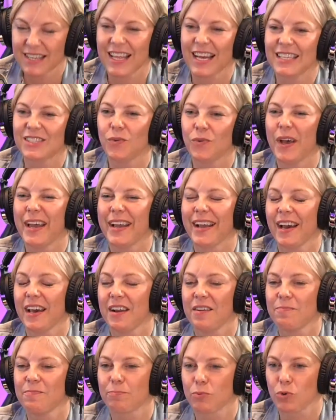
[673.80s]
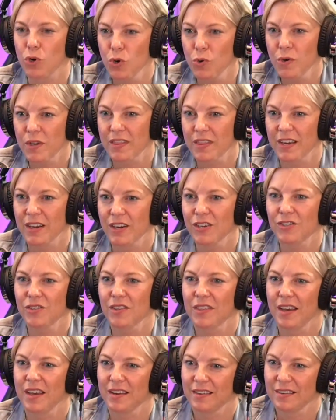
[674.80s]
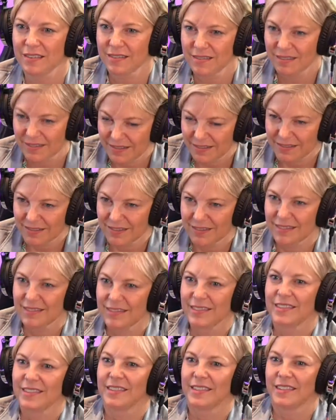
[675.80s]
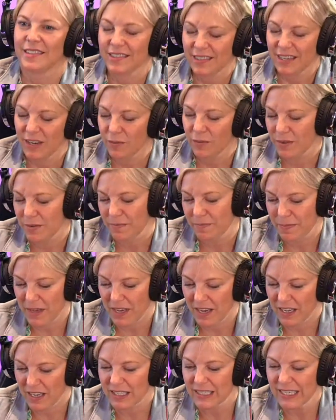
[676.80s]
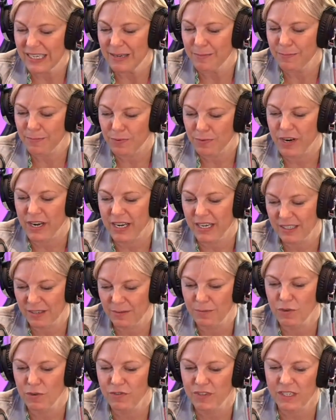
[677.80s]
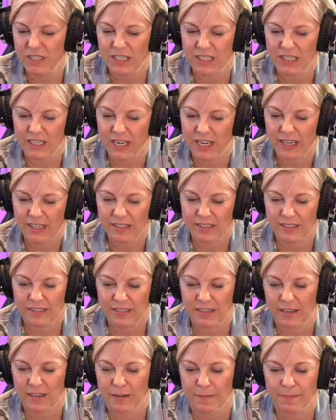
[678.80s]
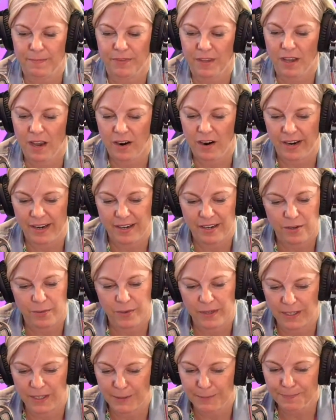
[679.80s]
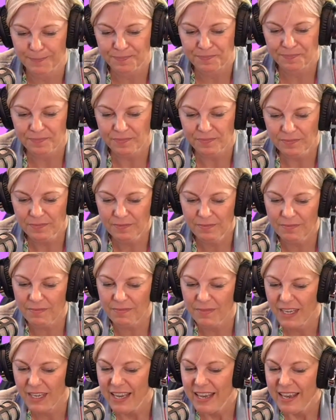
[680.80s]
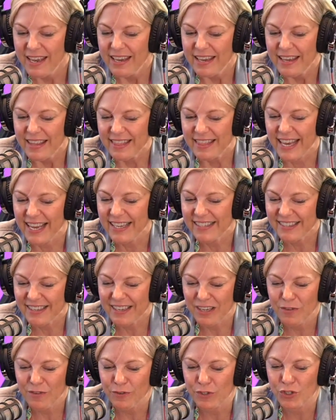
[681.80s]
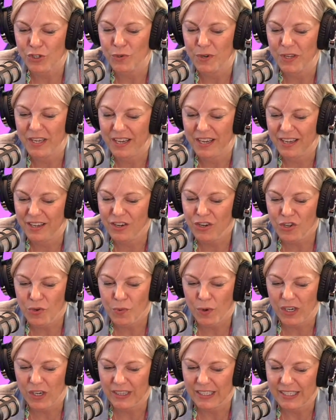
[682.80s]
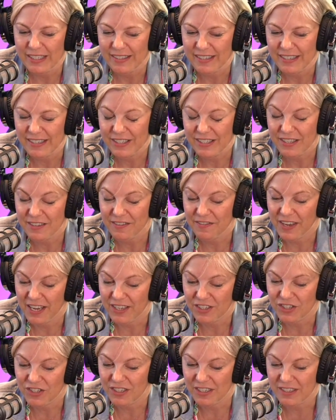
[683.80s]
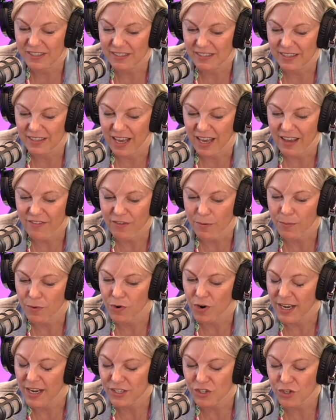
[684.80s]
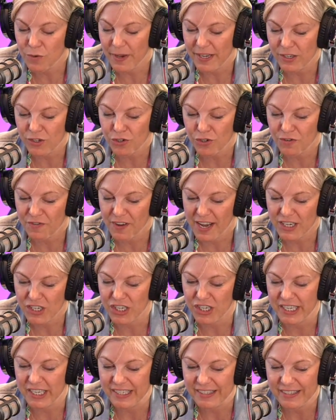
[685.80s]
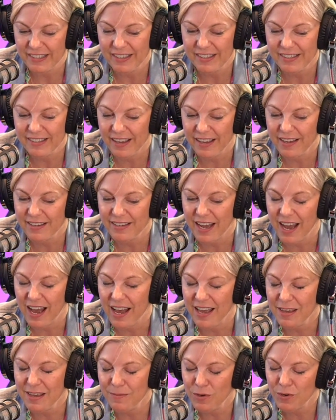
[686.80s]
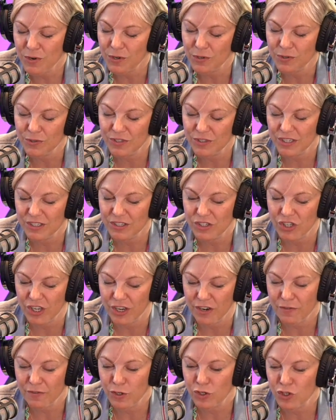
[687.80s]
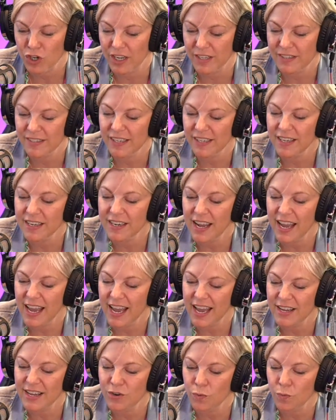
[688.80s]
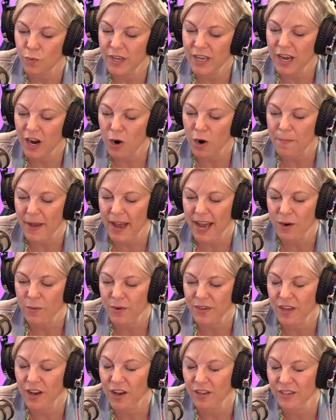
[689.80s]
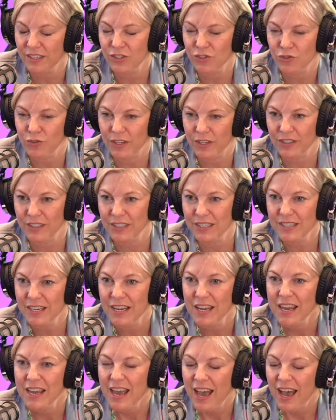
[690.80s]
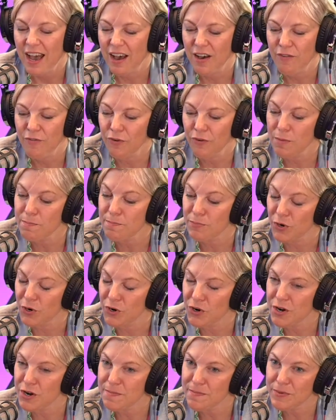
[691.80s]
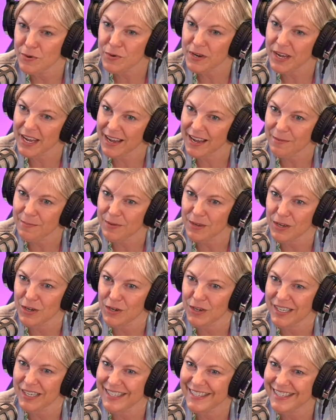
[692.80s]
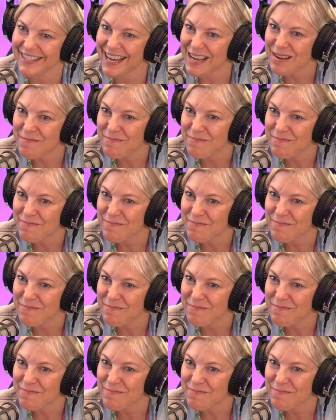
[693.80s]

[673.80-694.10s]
That's why I kind of broke there so that it would be a clean break to move into the next. All right, here we go. Thanks again for tuning in. You are listening to The Fashionista Life, brought to you by True Fashionistas. And I am your host, Jennifer Johnson. And we are back with Holly Strickland from Burn Boot Camp here in Naples.